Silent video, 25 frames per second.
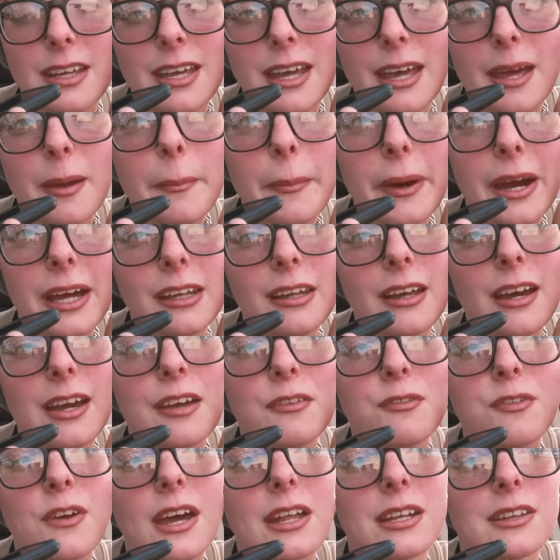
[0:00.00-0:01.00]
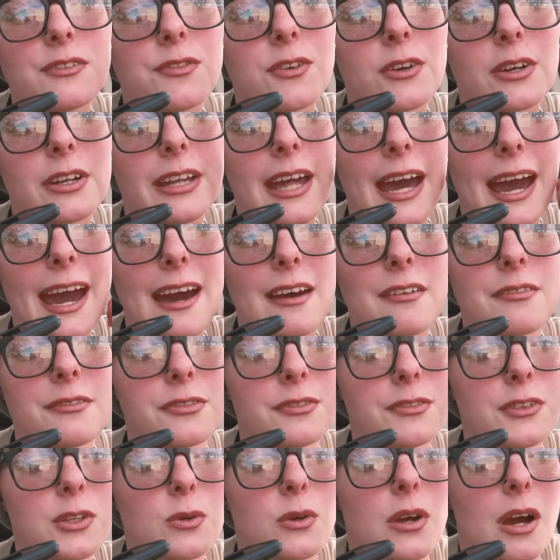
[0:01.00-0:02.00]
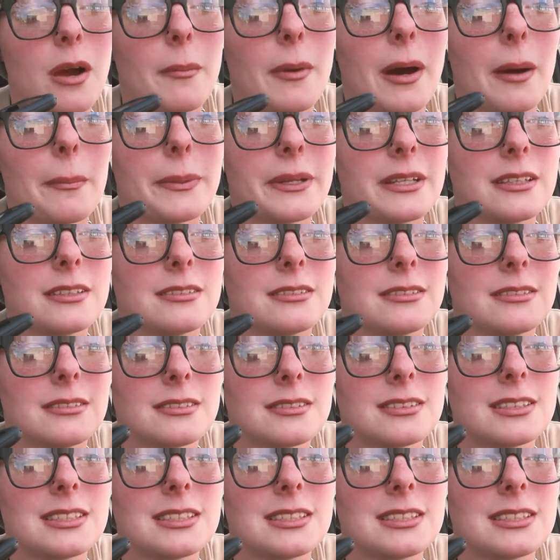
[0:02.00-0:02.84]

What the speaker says: in my life, and to have you come up and